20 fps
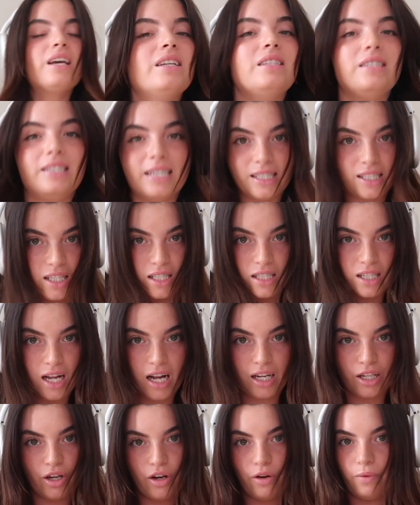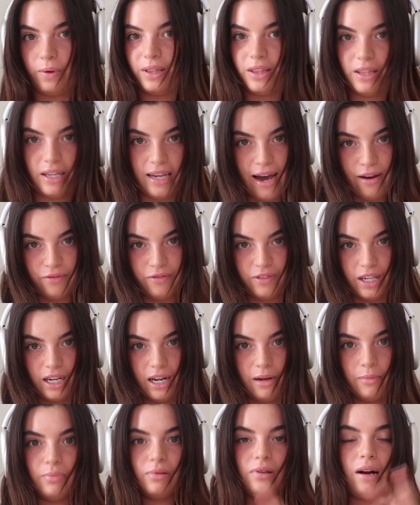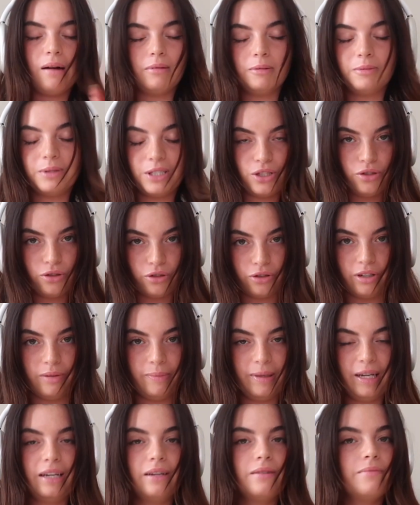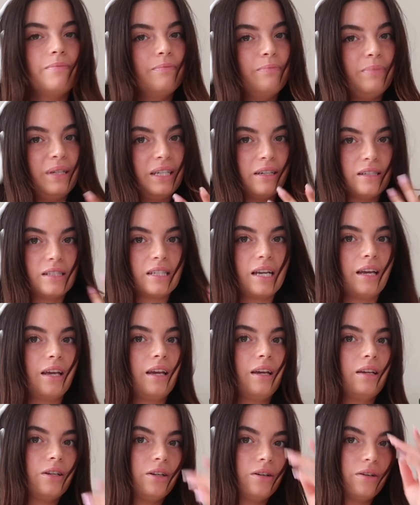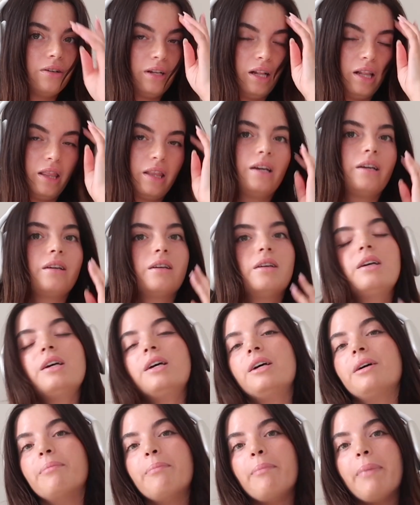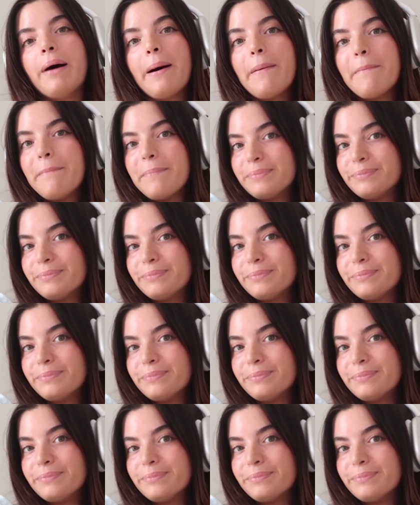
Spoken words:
Does this not go with the outfit? I'm probably screaming because I can't hear anything, but